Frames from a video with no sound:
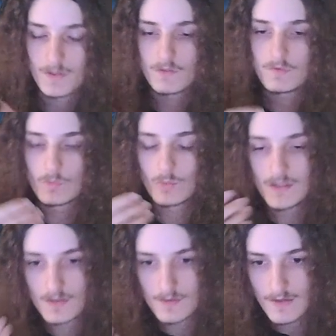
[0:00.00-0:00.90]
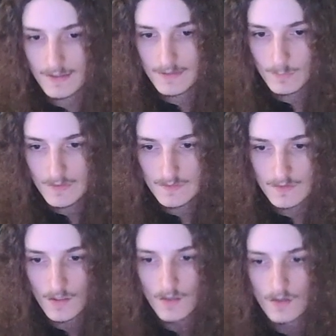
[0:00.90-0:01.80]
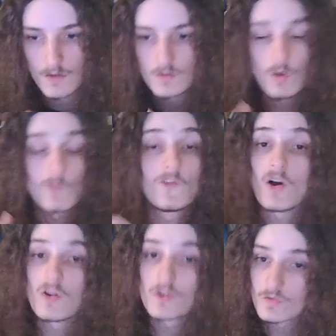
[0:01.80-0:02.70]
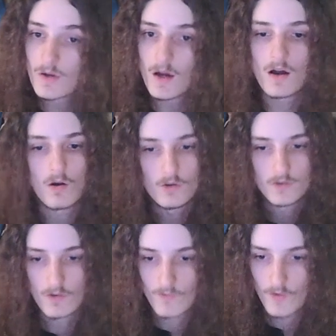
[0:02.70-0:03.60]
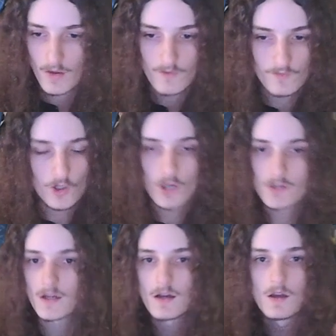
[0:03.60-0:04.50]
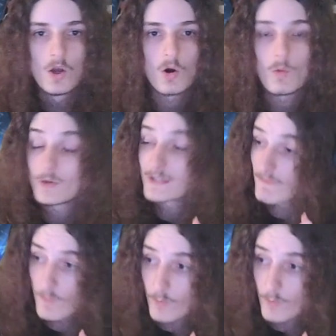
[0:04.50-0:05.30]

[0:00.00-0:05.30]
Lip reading: And if you weaken the enemies, your Volkera or your Vierna or whatever